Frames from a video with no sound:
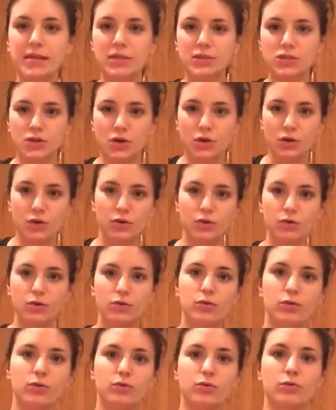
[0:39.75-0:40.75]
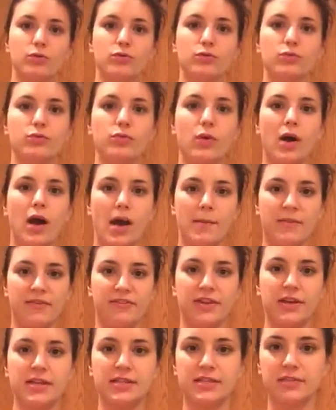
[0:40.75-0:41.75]
So I'm a
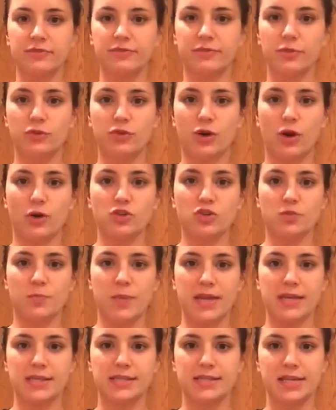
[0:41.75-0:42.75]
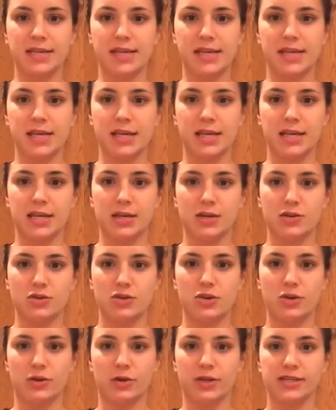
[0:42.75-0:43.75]
fitness and food coach based in
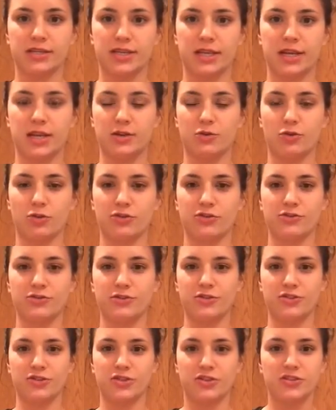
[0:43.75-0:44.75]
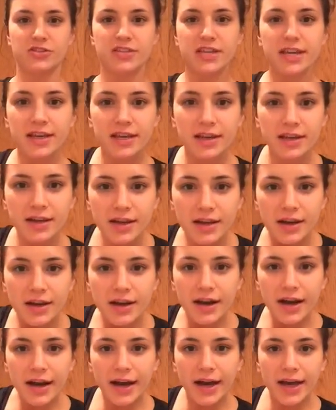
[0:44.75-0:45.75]
New York City, northern New Jersey.
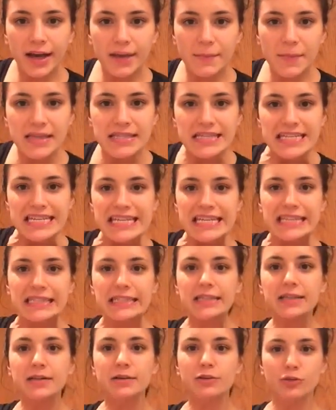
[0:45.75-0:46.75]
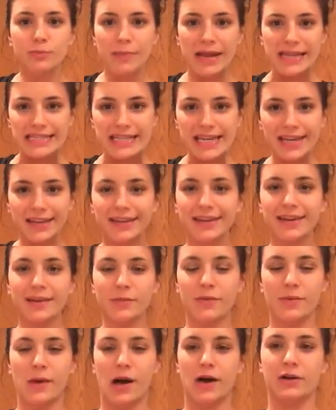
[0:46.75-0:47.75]
Hi, Metin or Metin.
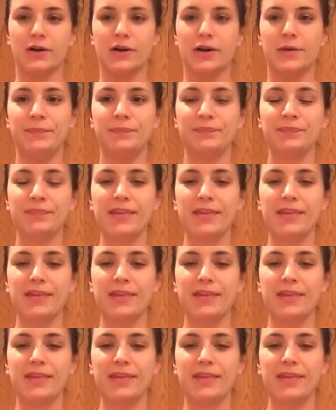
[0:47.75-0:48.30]
Welcome.